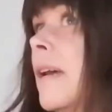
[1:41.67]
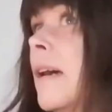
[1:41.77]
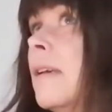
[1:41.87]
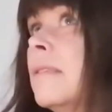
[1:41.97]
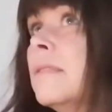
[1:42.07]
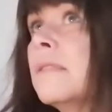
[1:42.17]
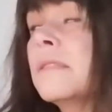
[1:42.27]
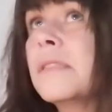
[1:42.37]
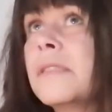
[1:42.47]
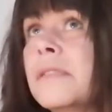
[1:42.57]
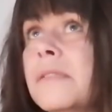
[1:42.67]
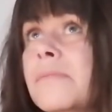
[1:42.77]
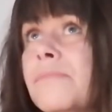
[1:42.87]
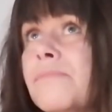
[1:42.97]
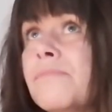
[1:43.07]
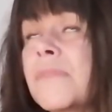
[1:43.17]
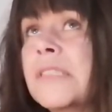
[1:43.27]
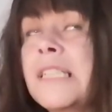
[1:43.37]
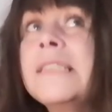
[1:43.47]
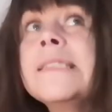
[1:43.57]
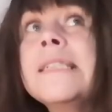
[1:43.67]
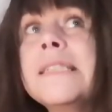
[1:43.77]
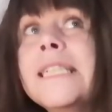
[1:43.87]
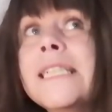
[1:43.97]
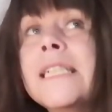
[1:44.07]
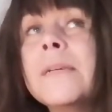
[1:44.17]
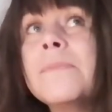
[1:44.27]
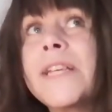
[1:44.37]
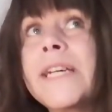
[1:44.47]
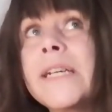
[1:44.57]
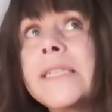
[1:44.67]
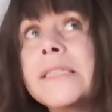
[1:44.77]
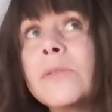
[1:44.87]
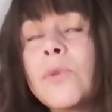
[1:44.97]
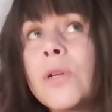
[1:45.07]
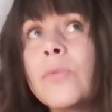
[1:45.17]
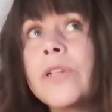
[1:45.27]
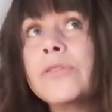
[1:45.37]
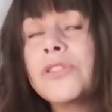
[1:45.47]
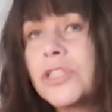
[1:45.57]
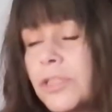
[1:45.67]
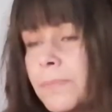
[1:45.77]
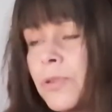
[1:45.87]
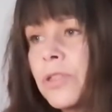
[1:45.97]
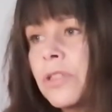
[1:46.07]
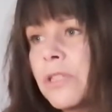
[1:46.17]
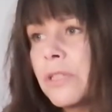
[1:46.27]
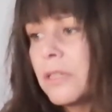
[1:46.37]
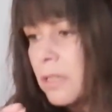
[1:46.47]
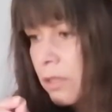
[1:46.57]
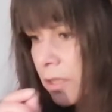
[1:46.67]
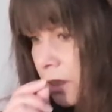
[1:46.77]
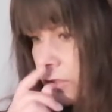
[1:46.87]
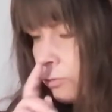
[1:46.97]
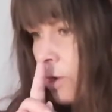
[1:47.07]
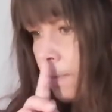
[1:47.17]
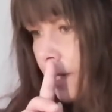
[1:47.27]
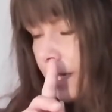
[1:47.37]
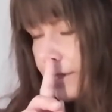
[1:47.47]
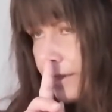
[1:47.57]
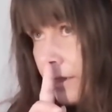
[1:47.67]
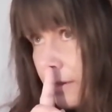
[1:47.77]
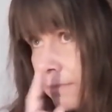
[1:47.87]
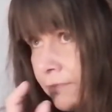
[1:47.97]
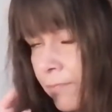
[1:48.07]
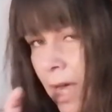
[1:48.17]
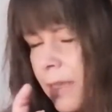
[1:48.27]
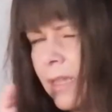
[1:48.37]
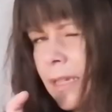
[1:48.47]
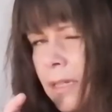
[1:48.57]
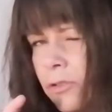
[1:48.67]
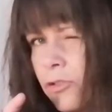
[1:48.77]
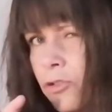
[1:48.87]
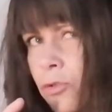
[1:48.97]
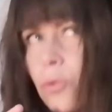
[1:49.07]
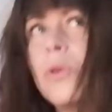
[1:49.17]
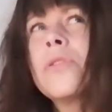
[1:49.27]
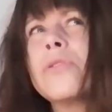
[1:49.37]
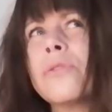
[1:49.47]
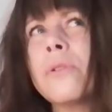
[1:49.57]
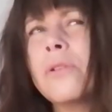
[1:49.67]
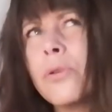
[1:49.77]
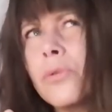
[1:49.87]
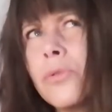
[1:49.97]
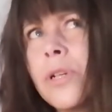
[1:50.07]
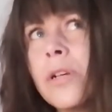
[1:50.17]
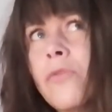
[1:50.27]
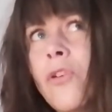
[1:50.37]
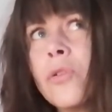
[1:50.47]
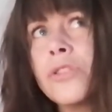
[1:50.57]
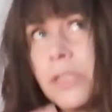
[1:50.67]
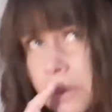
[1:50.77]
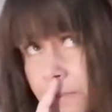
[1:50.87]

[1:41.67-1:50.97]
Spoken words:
The test they're taking up there is the one where you just put the cotton swab a little, I think three or four centimeters into the nose, or 2